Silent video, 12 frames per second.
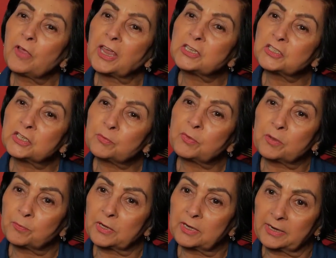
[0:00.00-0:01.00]
Asian
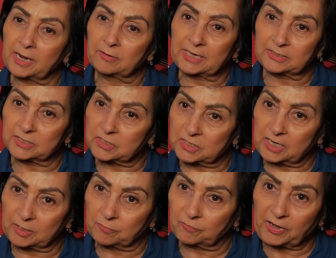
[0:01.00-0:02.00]
people around at the
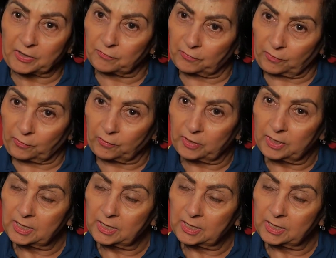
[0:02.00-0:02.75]
time, very few.